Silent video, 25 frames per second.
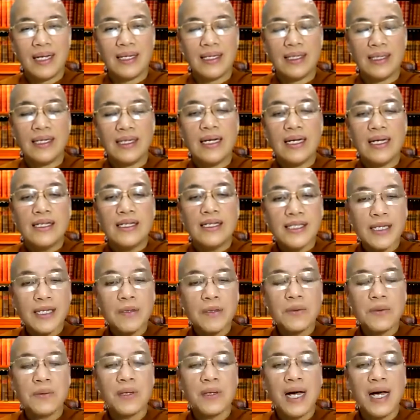Uh,
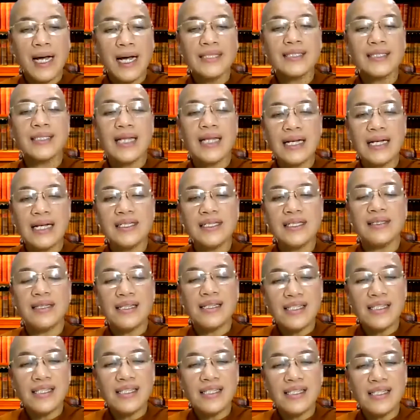so I
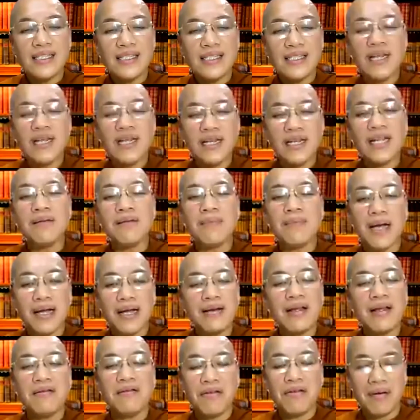started the same thing in
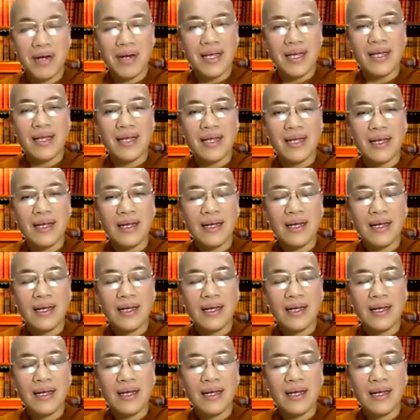my nunnery.